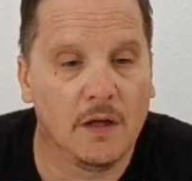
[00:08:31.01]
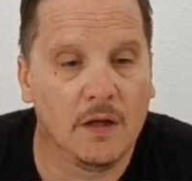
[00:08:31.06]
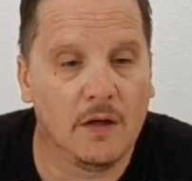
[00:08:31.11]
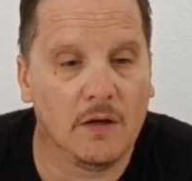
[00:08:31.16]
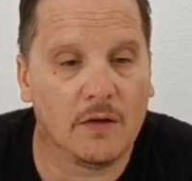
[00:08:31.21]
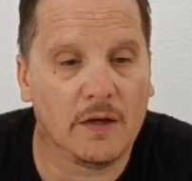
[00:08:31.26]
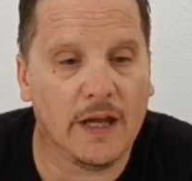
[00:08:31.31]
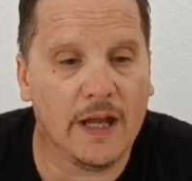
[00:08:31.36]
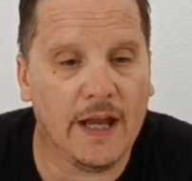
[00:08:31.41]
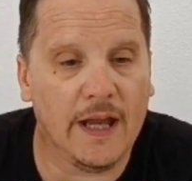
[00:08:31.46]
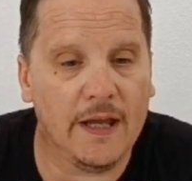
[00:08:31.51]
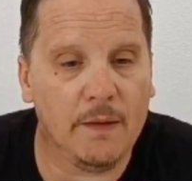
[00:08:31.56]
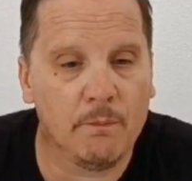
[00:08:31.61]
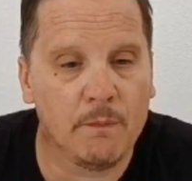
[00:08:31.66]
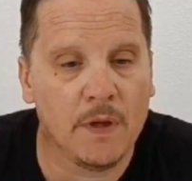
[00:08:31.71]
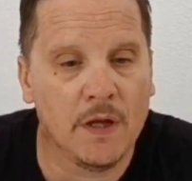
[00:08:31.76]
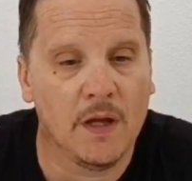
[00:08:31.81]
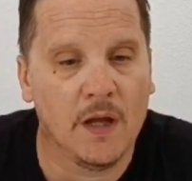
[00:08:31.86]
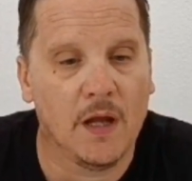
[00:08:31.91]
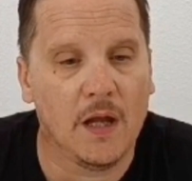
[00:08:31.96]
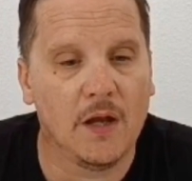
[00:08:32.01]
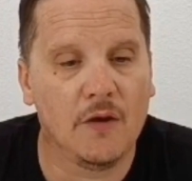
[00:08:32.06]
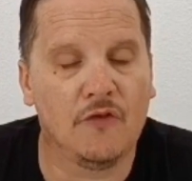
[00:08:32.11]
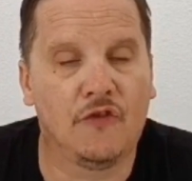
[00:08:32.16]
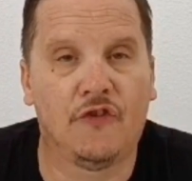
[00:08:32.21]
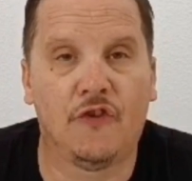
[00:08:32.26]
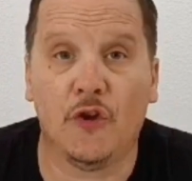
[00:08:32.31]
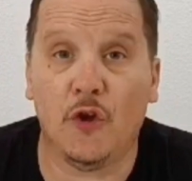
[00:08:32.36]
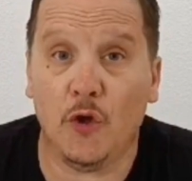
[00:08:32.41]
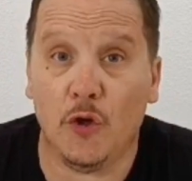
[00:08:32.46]
Okay,
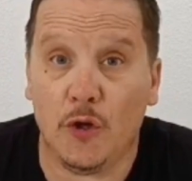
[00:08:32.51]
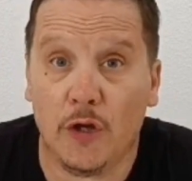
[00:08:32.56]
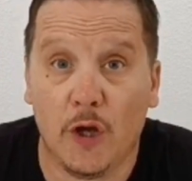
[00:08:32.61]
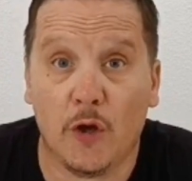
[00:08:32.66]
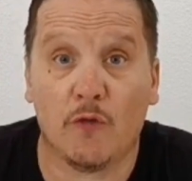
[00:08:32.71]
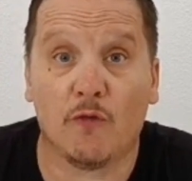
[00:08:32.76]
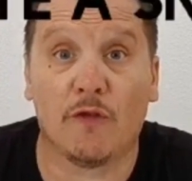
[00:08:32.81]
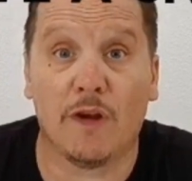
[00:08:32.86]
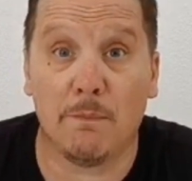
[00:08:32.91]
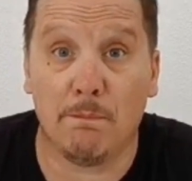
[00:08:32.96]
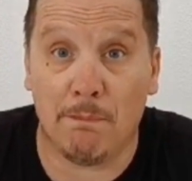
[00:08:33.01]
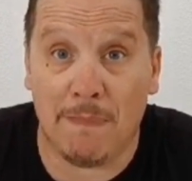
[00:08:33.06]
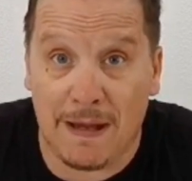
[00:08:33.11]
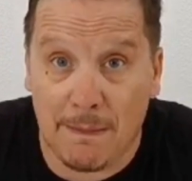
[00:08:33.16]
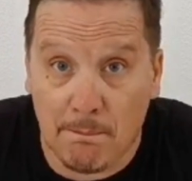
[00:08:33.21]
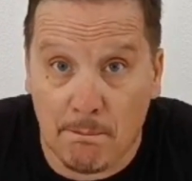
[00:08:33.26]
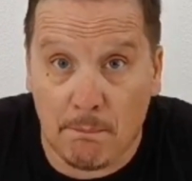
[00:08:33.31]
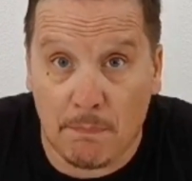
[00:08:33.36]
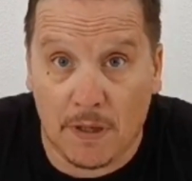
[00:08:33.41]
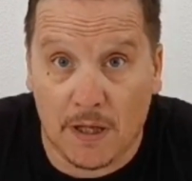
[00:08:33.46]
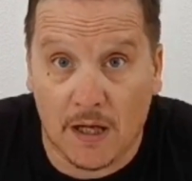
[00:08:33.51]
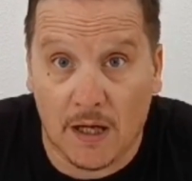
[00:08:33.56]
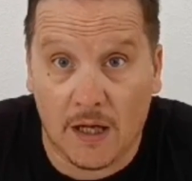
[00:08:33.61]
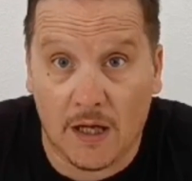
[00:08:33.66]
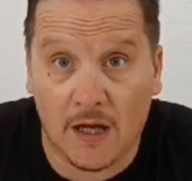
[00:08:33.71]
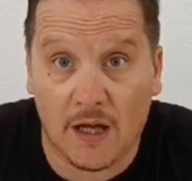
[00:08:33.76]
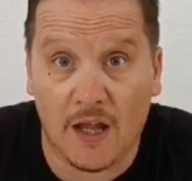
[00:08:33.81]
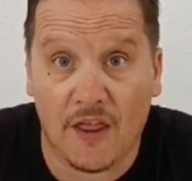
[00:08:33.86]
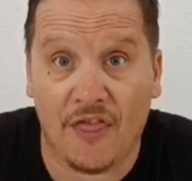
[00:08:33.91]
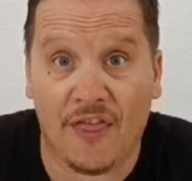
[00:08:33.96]
do you
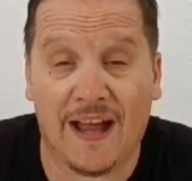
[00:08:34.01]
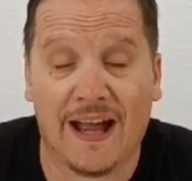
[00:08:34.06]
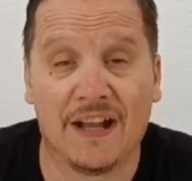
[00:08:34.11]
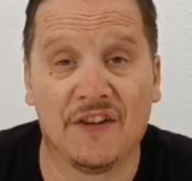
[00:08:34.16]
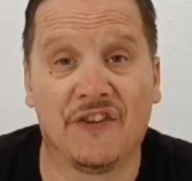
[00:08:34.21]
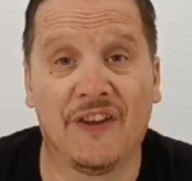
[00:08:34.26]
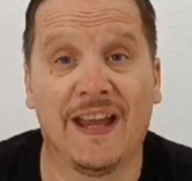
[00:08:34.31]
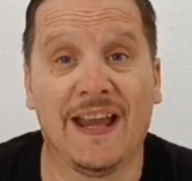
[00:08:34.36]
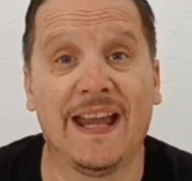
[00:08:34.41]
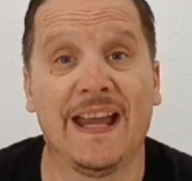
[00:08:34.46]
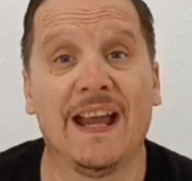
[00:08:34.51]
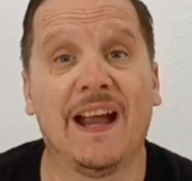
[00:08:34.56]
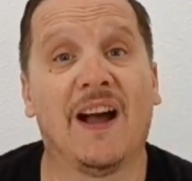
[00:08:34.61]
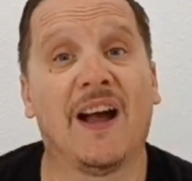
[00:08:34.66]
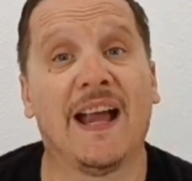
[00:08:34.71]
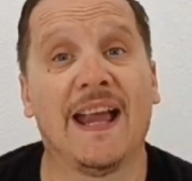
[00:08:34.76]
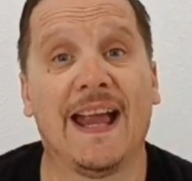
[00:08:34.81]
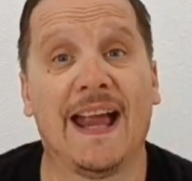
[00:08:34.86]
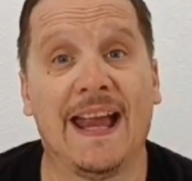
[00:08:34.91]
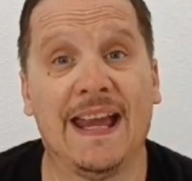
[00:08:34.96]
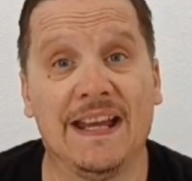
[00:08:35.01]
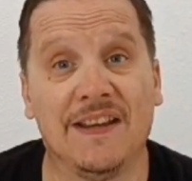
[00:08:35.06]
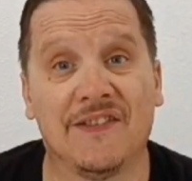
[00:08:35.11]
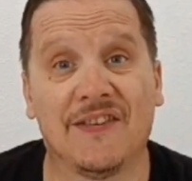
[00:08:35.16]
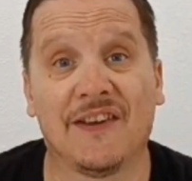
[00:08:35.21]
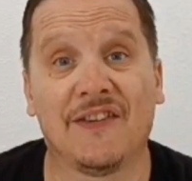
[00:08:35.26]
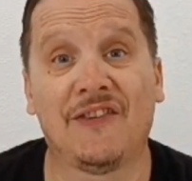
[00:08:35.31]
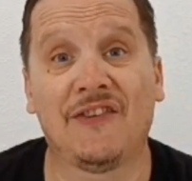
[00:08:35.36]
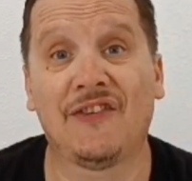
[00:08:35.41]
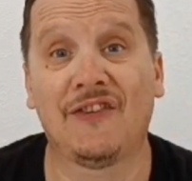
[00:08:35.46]
remember that day I
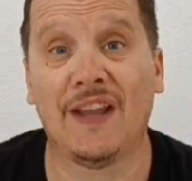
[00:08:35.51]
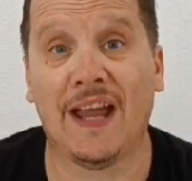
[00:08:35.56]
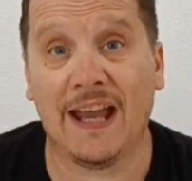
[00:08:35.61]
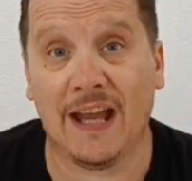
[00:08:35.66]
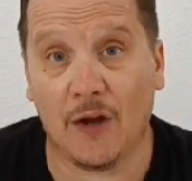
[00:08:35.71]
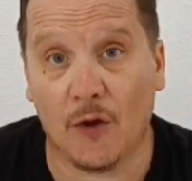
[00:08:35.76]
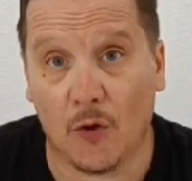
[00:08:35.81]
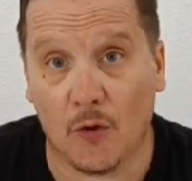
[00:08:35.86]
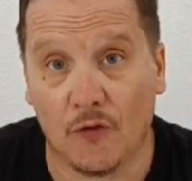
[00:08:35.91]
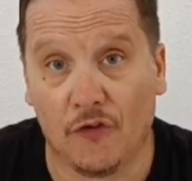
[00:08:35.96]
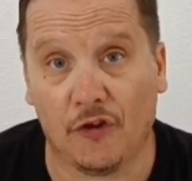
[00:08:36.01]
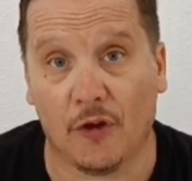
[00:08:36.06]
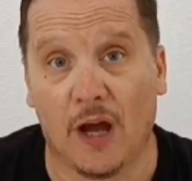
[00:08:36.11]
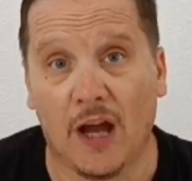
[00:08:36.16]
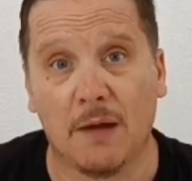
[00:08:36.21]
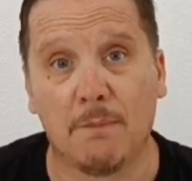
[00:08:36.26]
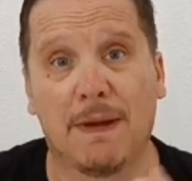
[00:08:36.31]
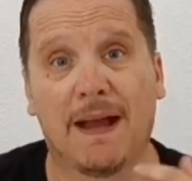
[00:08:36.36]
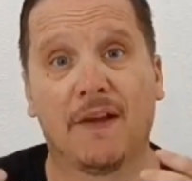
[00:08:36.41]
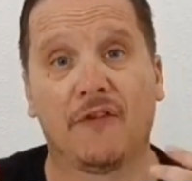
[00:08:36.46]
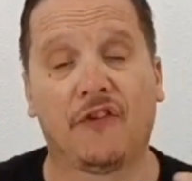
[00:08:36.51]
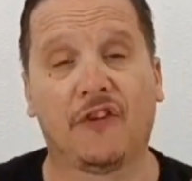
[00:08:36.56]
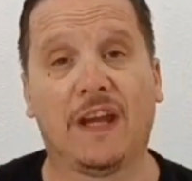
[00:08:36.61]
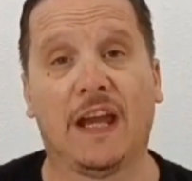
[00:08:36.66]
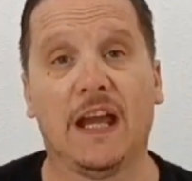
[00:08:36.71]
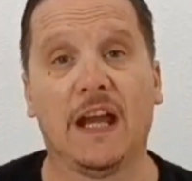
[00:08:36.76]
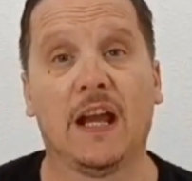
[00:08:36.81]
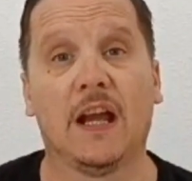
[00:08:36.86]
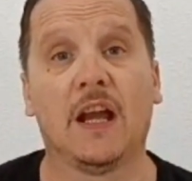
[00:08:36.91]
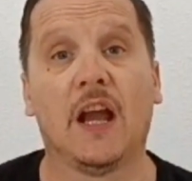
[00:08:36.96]
ate a snail? So I'm
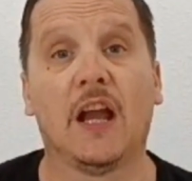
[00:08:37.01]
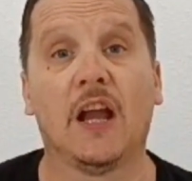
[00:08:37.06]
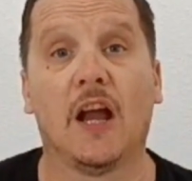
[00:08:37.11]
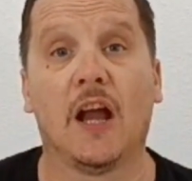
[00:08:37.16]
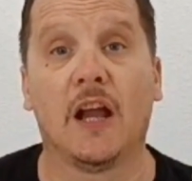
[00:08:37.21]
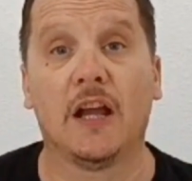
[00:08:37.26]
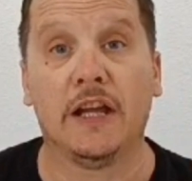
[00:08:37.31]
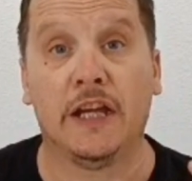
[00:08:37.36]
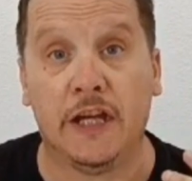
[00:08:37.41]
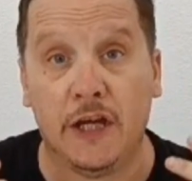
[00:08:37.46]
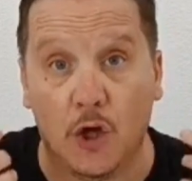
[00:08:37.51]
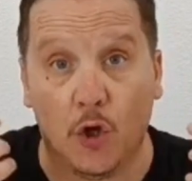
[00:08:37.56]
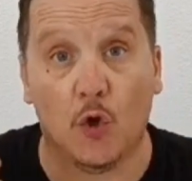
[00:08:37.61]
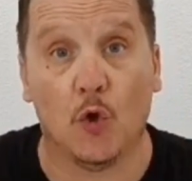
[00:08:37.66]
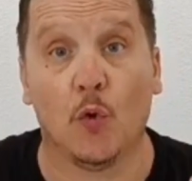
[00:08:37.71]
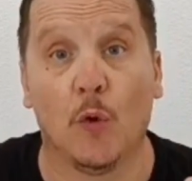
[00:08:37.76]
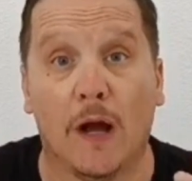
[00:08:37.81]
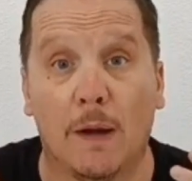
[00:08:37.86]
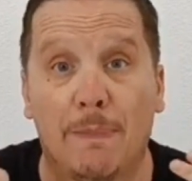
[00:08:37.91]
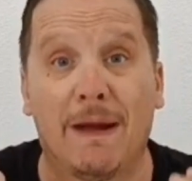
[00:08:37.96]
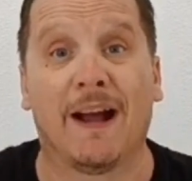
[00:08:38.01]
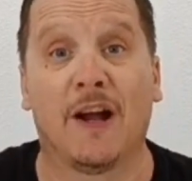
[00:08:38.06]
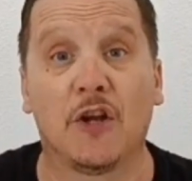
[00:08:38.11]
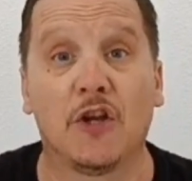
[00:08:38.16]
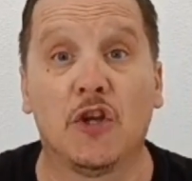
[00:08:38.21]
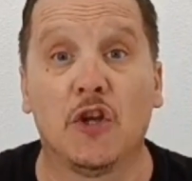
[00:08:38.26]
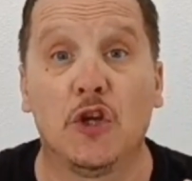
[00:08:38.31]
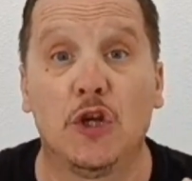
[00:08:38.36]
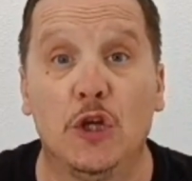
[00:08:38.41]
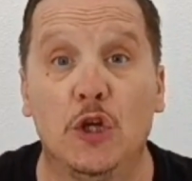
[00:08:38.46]
asking you
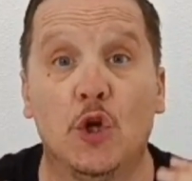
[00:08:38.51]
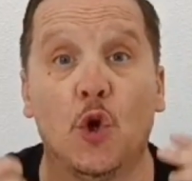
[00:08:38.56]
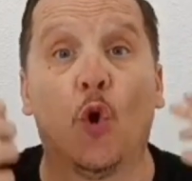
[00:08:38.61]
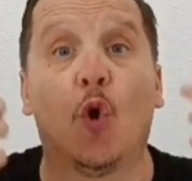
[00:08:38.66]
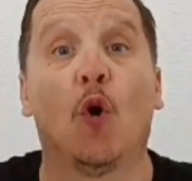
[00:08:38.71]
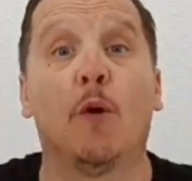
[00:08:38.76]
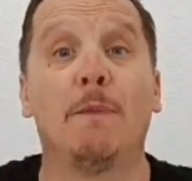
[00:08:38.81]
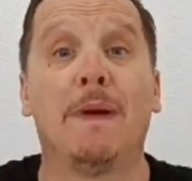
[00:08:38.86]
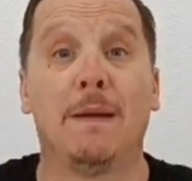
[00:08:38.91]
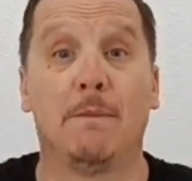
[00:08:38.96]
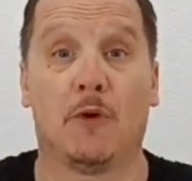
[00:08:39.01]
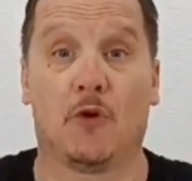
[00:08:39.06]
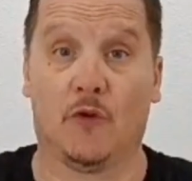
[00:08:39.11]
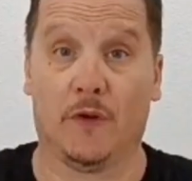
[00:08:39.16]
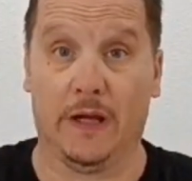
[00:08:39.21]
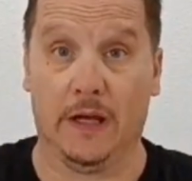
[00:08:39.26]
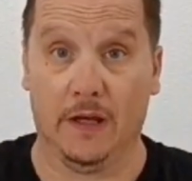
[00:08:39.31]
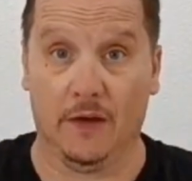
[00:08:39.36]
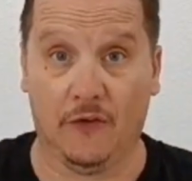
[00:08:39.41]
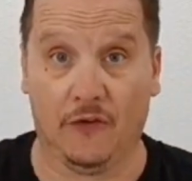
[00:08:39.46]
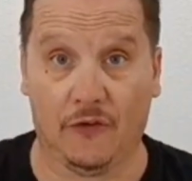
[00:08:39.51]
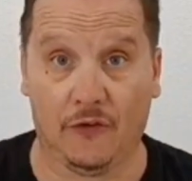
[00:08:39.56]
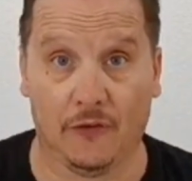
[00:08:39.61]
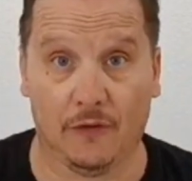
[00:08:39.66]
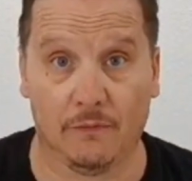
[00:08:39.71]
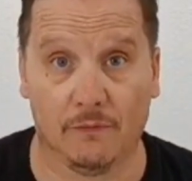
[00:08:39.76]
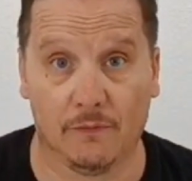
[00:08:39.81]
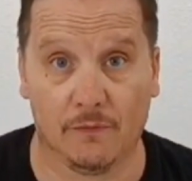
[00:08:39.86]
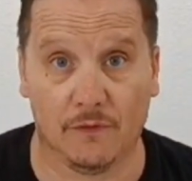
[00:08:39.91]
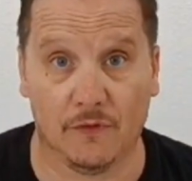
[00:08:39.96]
about your memories.